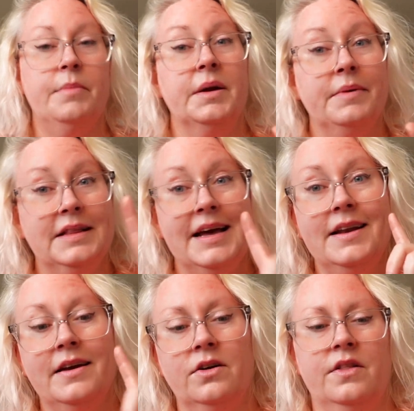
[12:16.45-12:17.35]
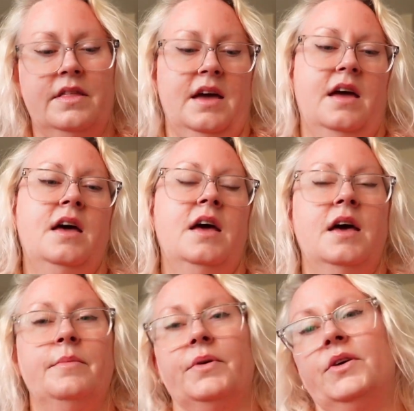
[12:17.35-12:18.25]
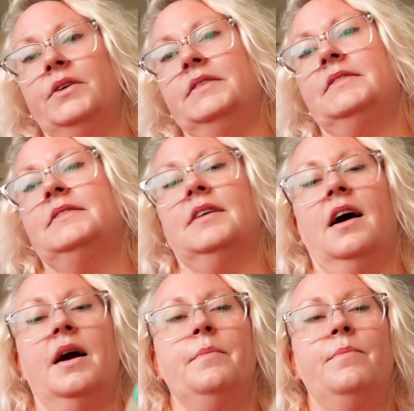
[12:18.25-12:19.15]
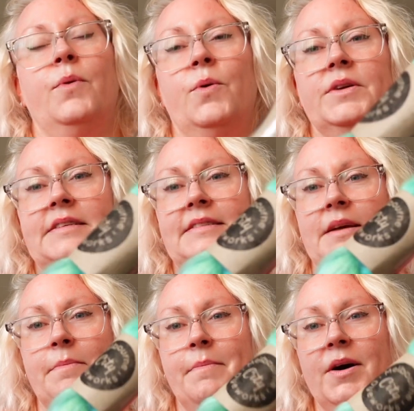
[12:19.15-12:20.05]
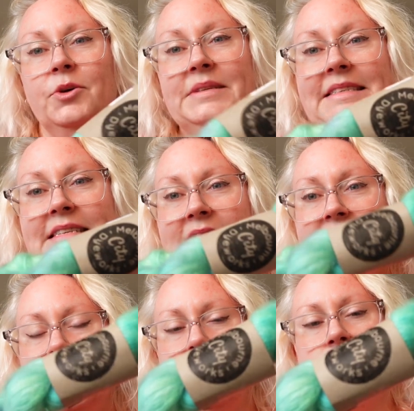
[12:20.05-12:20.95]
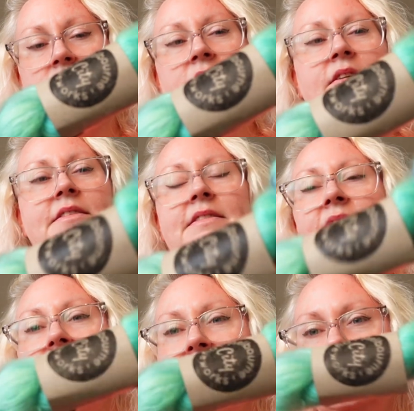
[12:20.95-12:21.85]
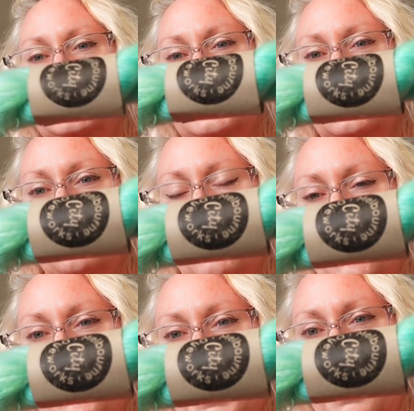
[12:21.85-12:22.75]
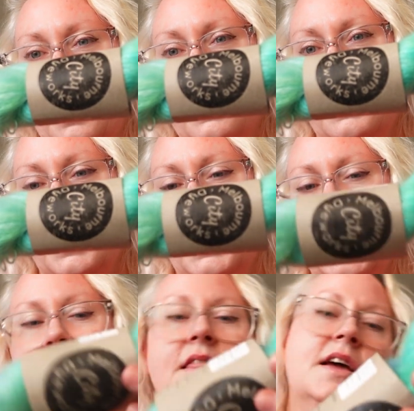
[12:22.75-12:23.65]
But I'm glad I got there because I bought some Melbourne City Dyeworks silk mohair in the